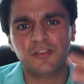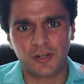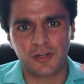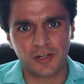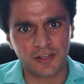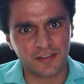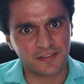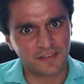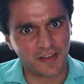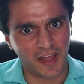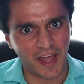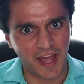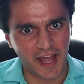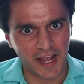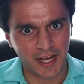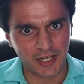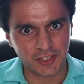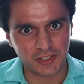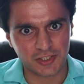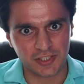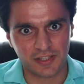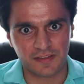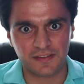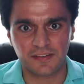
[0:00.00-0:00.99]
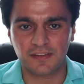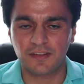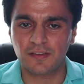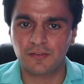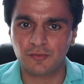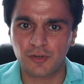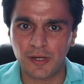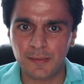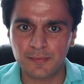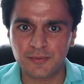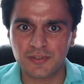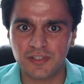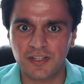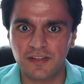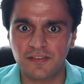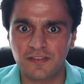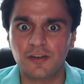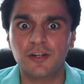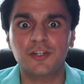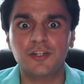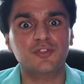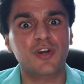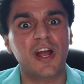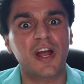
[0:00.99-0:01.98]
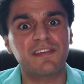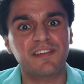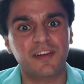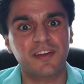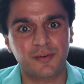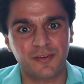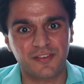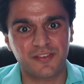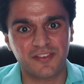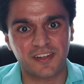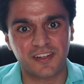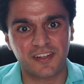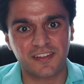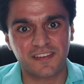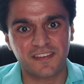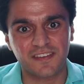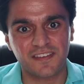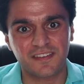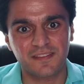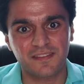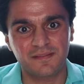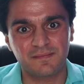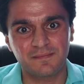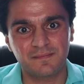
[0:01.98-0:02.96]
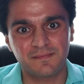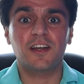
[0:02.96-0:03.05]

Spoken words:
calls to actions, and descriptions are driving results?